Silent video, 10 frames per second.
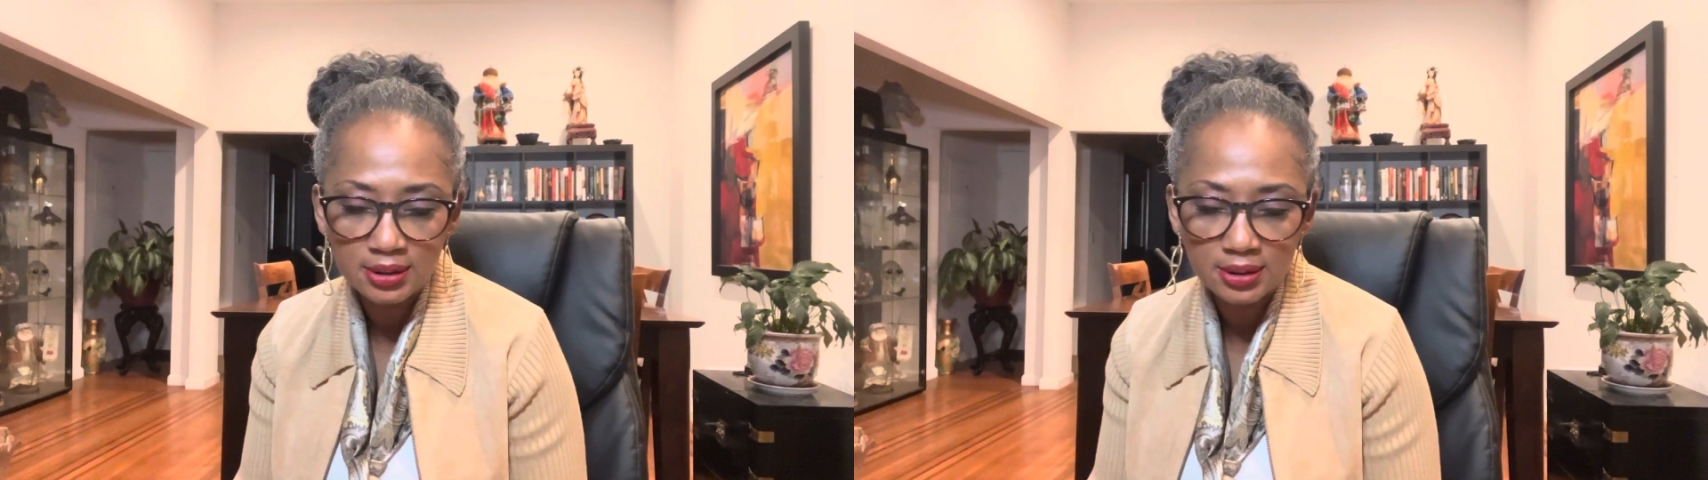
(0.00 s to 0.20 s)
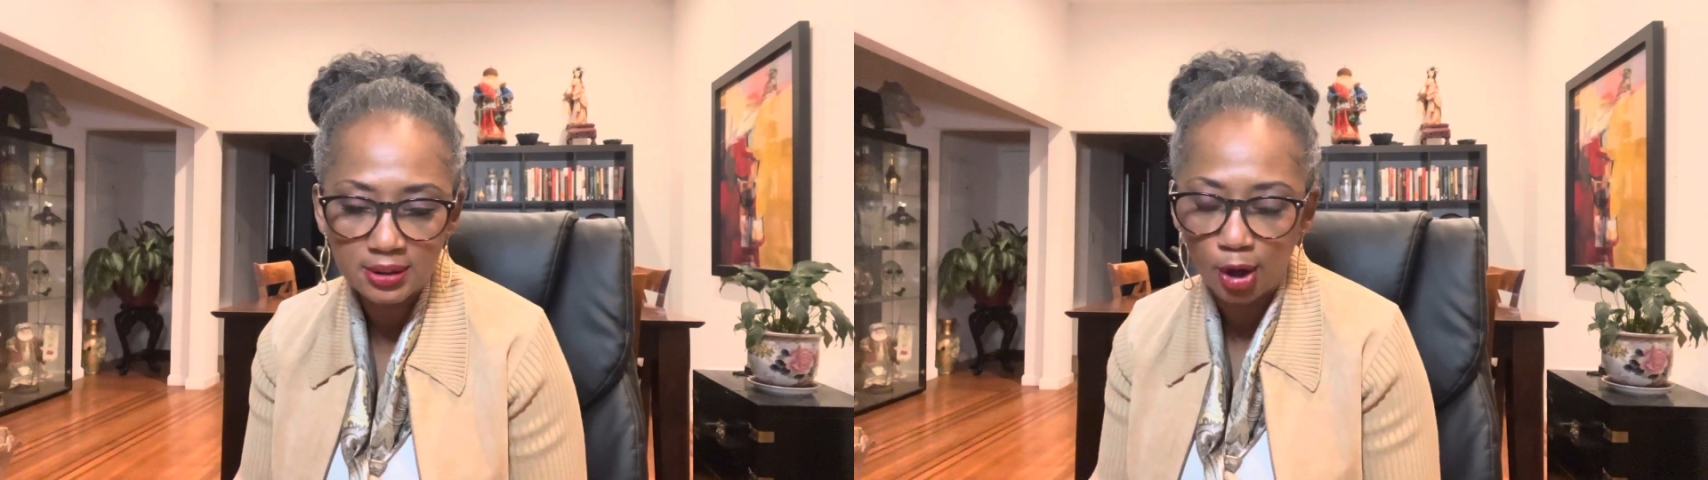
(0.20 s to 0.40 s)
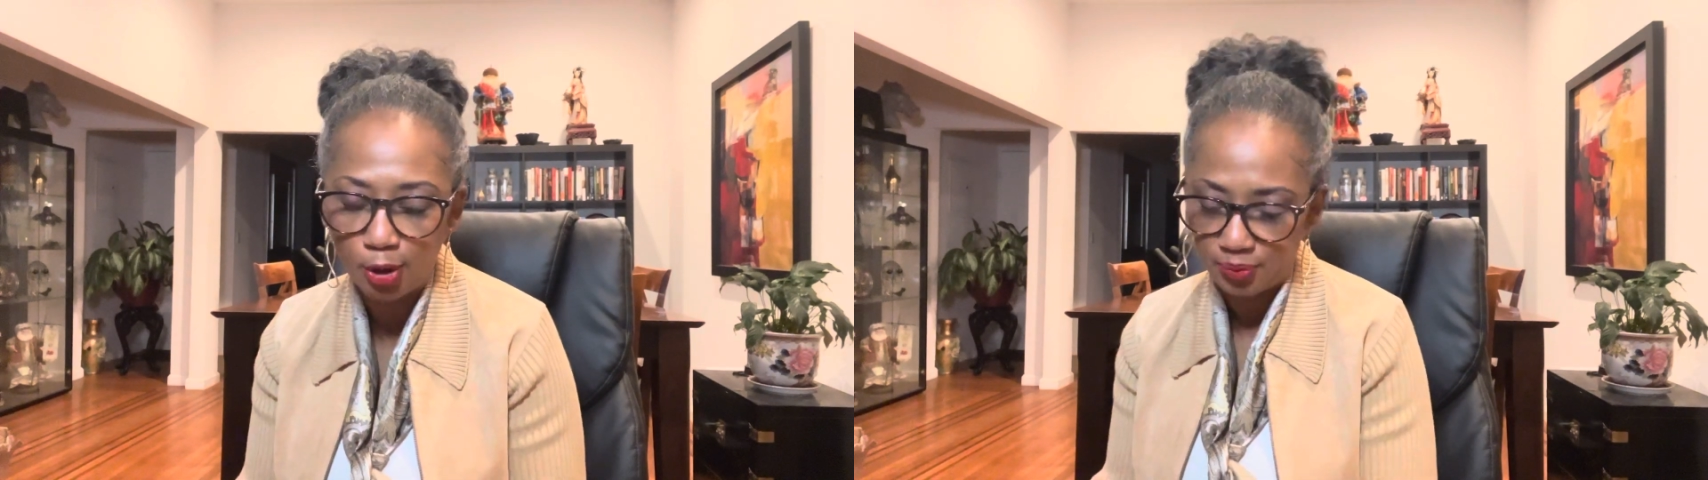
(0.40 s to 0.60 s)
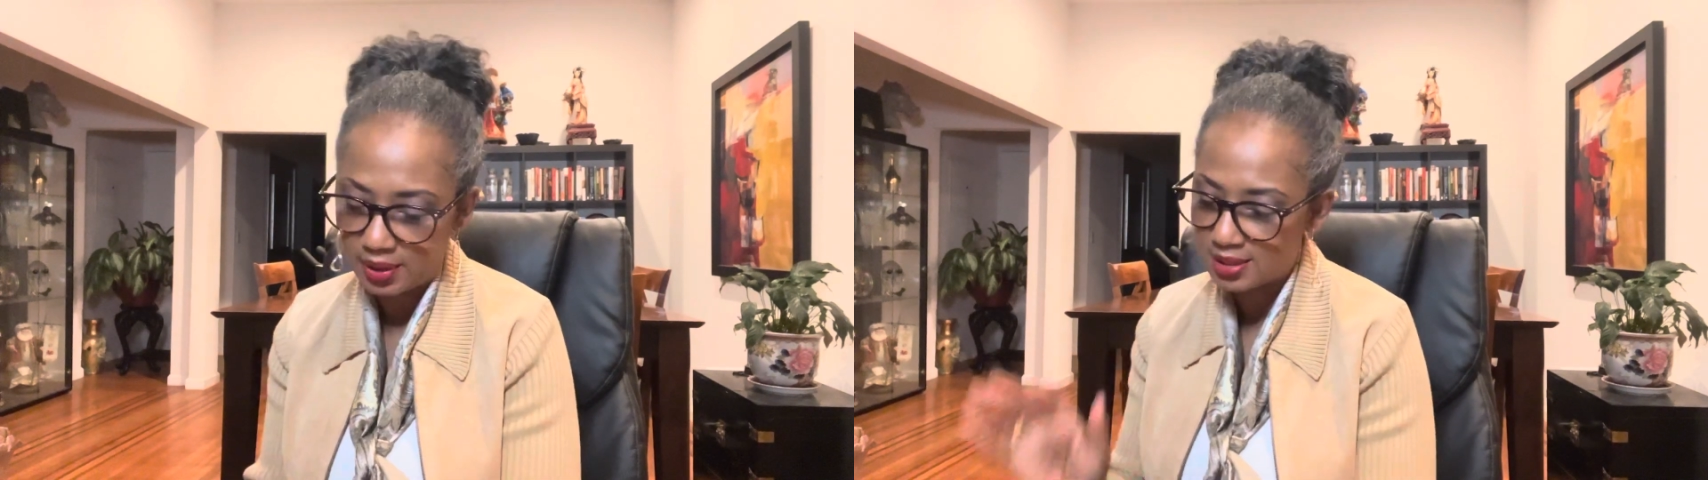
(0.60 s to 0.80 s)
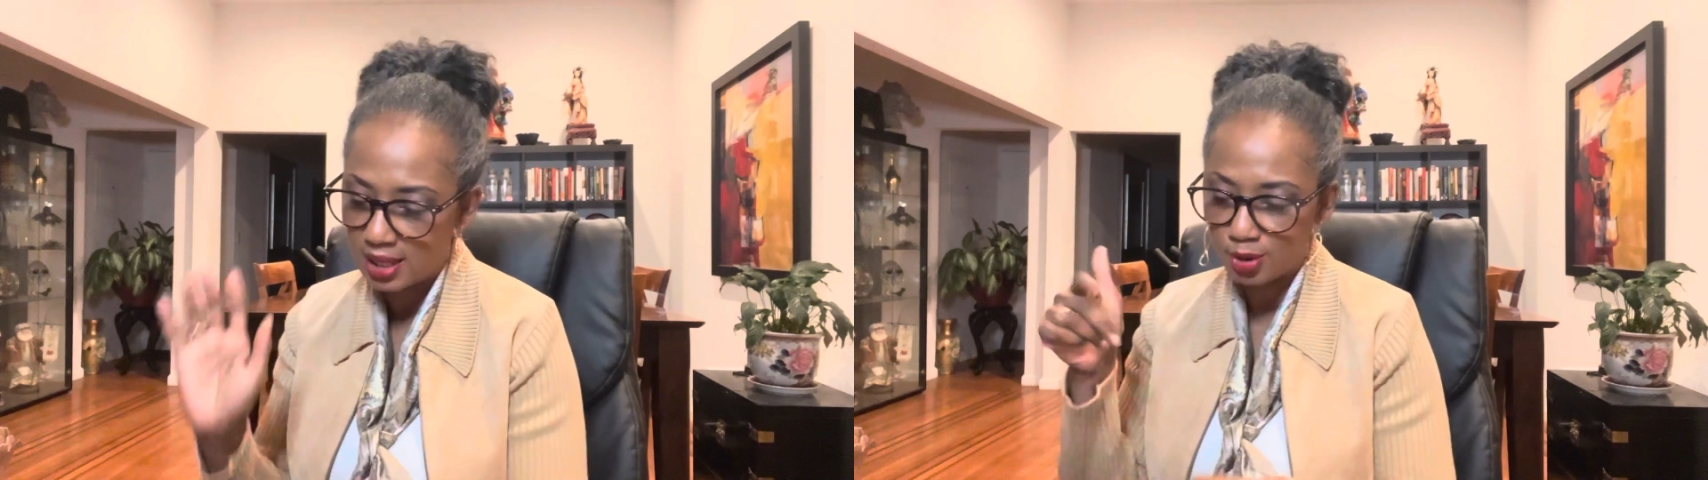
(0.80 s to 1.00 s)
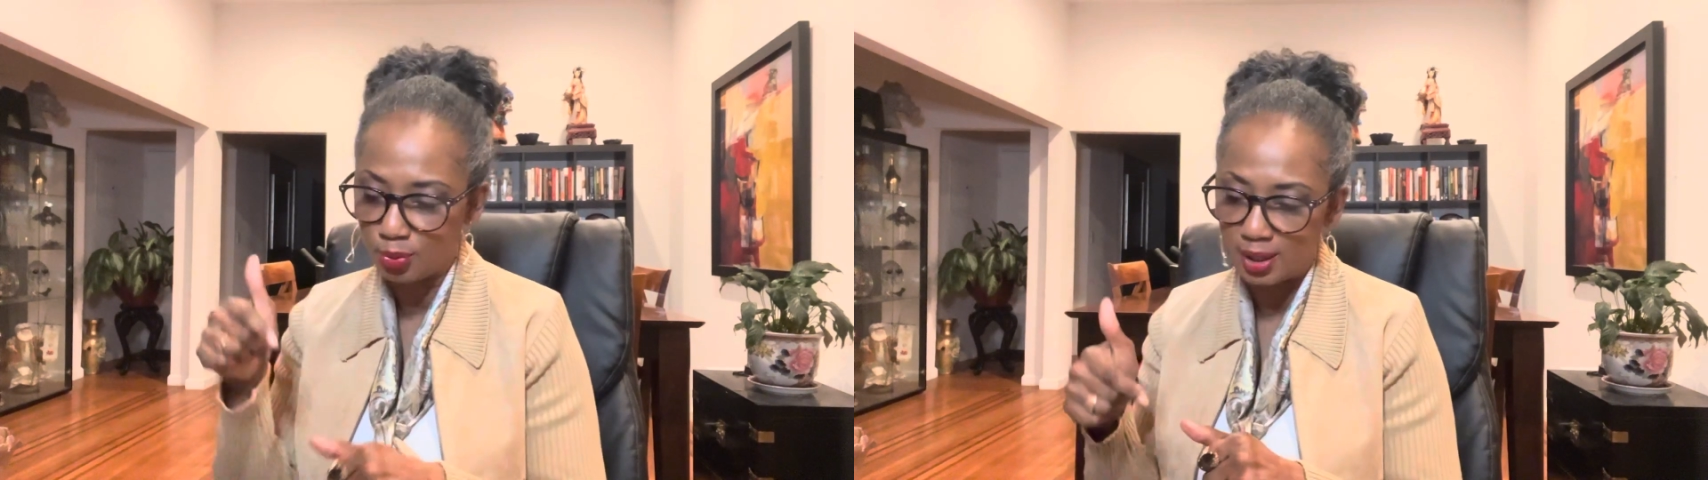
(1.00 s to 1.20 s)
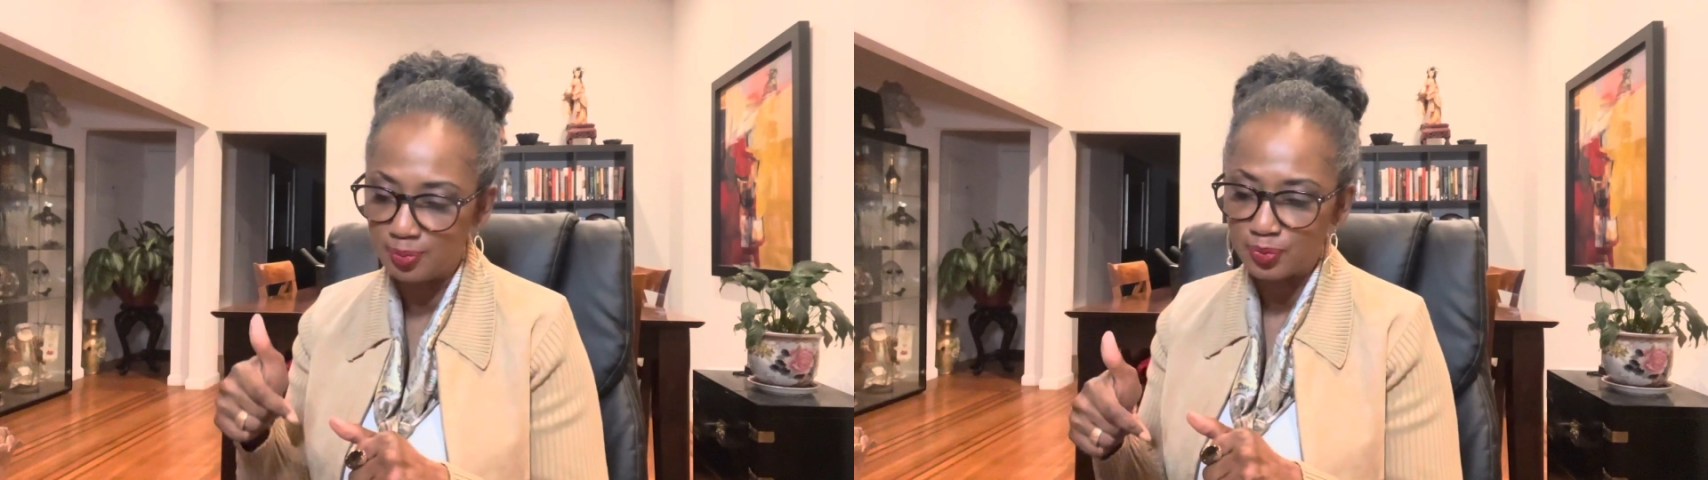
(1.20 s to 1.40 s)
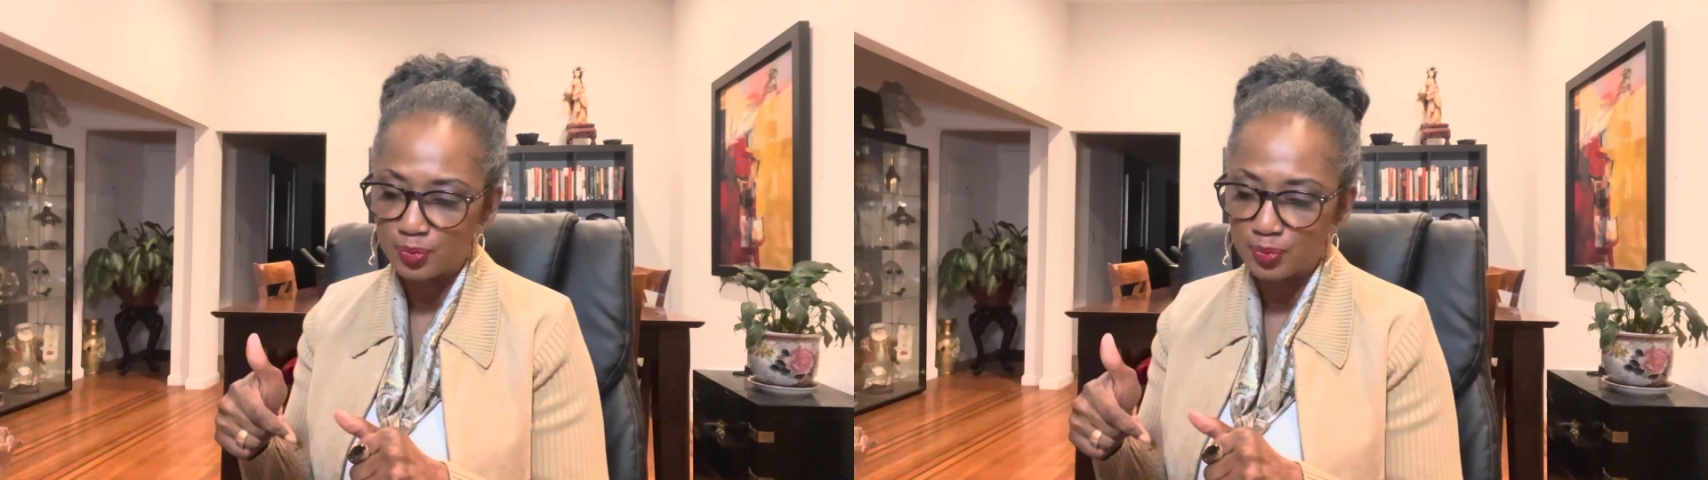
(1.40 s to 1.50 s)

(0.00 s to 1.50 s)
No, that's not the one,